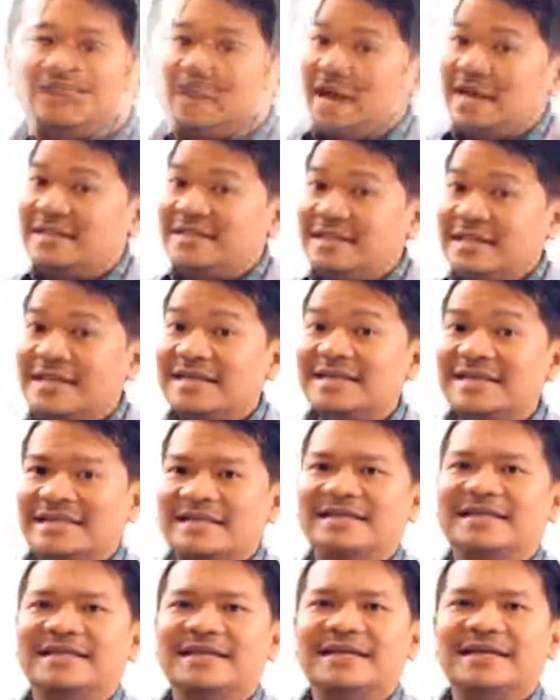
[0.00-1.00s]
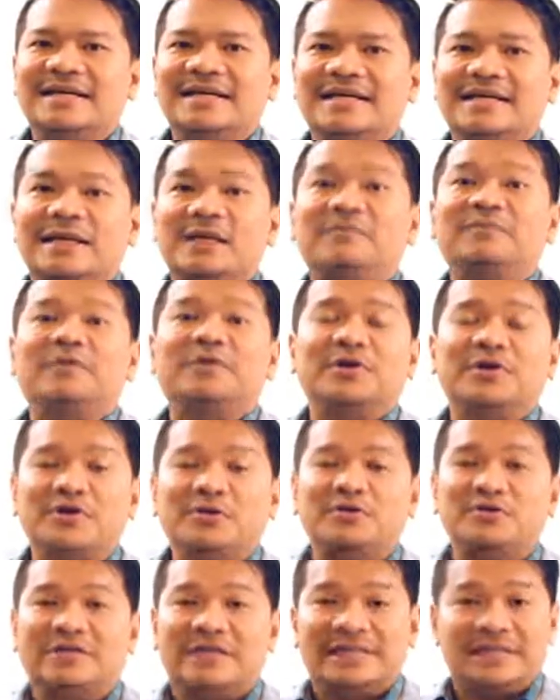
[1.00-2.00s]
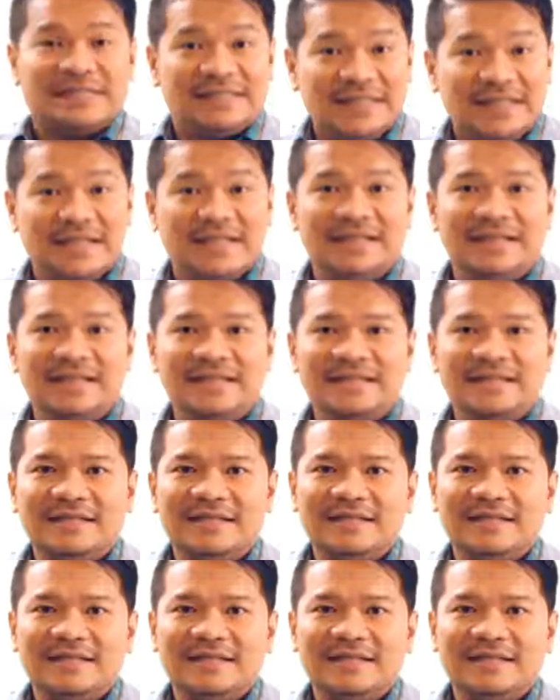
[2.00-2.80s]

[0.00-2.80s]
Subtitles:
My sixth tip for you to succeed.